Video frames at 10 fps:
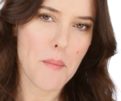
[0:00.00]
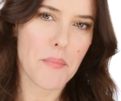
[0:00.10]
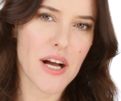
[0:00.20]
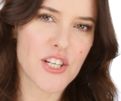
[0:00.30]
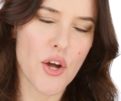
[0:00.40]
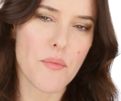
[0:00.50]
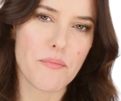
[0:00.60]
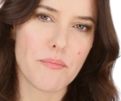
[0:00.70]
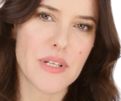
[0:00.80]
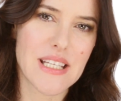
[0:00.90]
But I
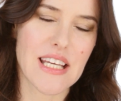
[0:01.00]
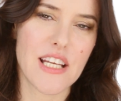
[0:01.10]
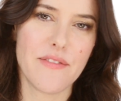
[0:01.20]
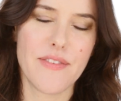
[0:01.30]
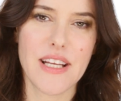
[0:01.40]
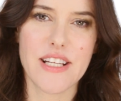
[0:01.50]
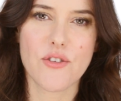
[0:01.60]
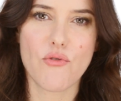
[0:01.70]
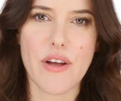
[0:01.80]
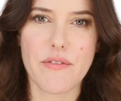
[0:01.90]
don't particularly feel it's
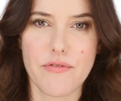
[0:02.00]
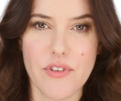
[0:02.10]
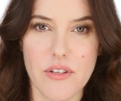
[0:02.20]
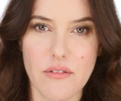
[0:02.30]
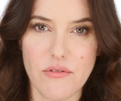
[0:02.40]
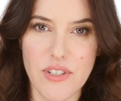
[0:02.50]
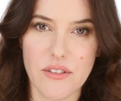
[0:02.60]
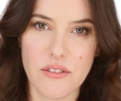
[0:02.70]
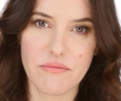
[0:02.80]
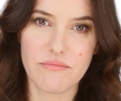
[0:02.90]
great for the
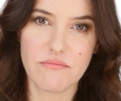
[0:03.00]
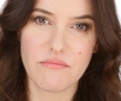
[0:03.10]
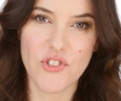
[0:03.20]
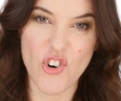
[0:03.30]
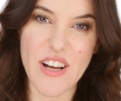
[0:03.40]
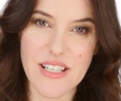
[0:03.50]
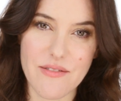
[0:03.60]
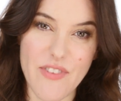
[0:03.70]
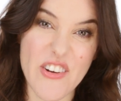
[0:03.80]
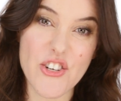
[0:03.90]
real dry,
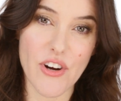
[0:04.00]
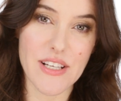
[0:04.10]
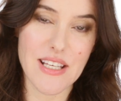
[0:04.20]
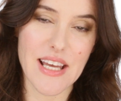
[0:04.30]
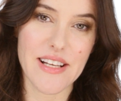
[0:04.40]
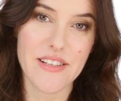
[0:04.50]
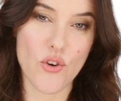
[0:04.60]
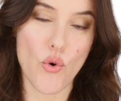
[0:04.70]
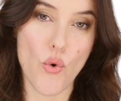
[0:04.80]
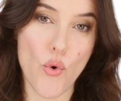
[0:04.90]
very dry skins
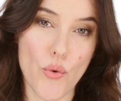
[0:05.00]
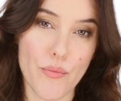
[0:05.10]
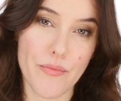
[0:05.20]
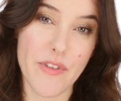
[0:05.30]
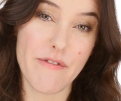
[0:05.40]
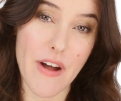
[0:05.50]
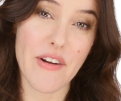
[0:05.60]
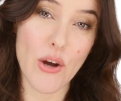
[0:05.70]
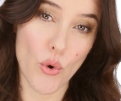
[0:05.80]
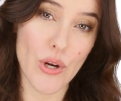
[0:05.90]
or the
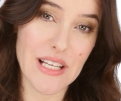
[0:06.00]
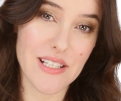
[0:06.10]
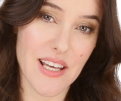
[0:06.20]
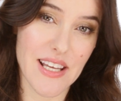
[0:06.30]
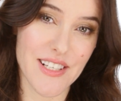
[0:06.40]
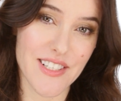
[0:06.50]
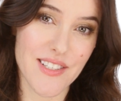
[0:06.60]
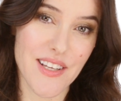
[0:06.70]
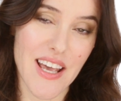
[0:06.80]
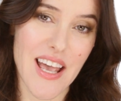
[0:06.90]
very oily skins.